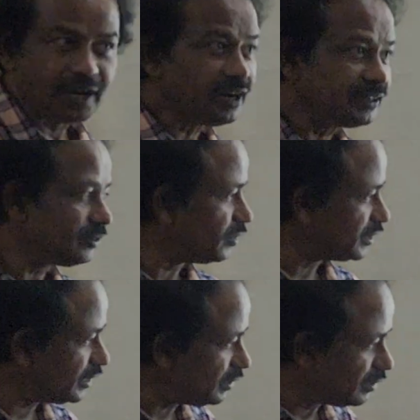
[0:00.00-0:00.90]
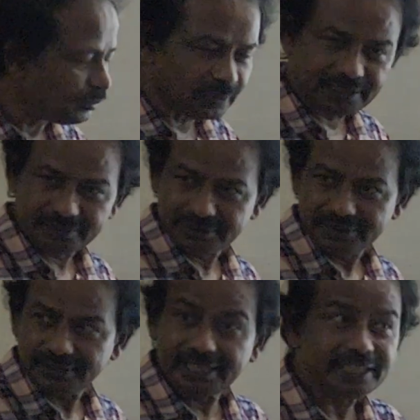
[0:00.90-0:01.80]
R equal to
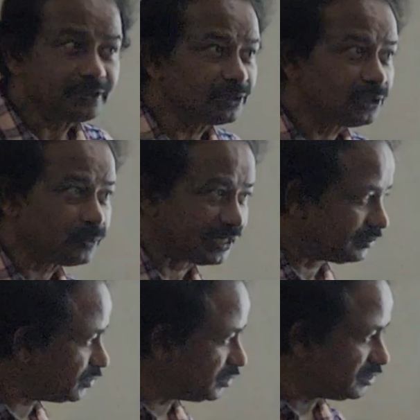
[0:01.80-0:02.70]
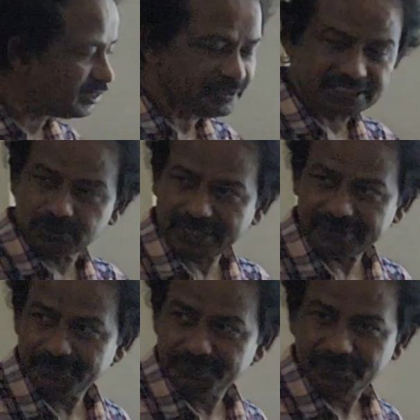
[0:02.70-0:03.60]
1. N equal to 1. So this is the first
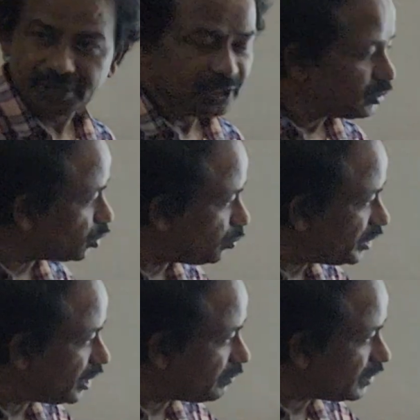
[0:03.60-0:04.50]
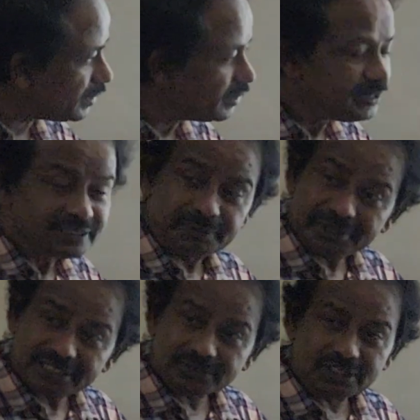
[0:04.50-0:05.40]
one. So we have a
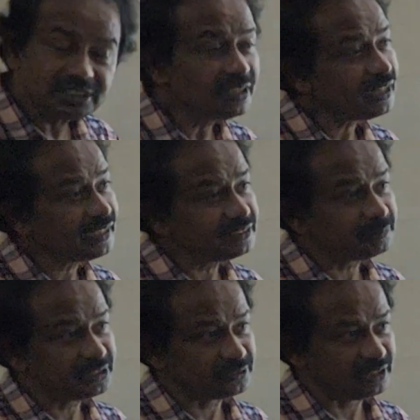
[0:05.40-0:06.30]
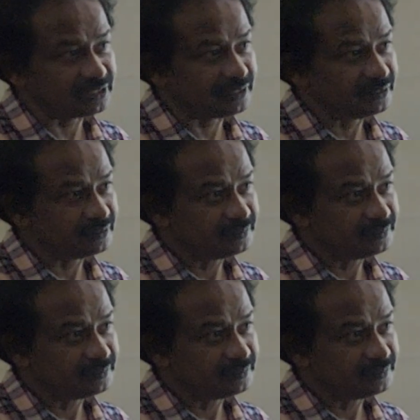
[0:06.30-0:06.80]
symmetric solution or anti-symmetric solution?